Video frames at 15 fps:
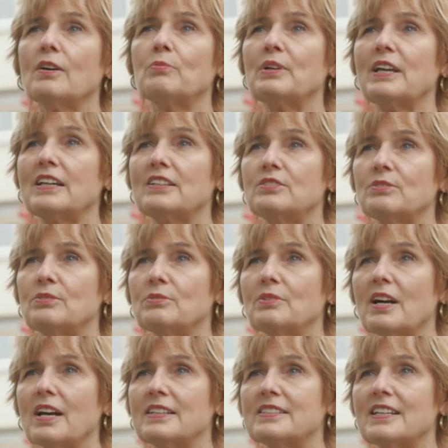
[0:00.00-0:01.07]
We had to
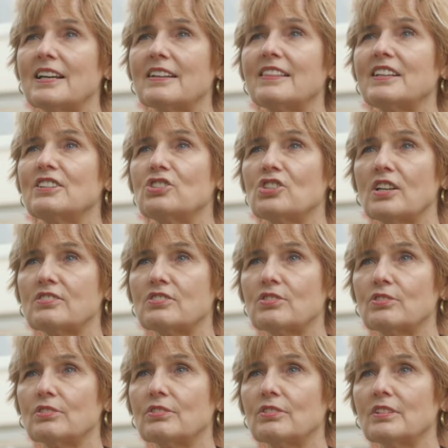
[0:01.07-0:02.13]
contact the
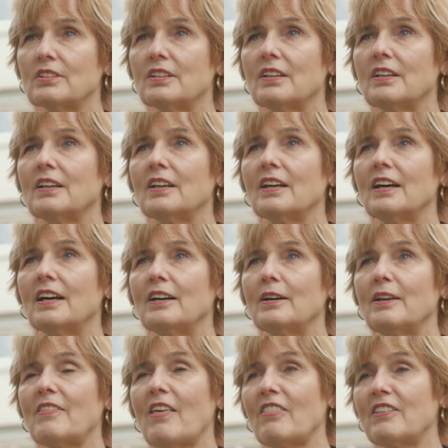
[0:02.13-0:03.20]
adjuster
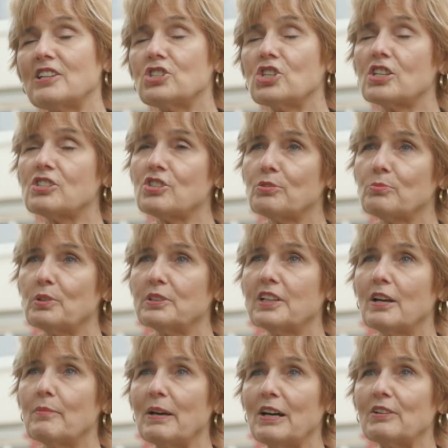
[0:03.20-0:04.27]
uh, and then the adjuster would
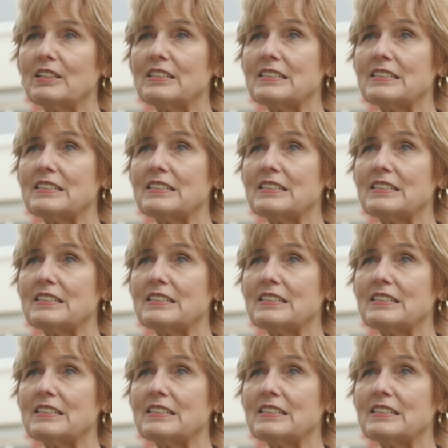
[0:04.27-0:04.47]
come out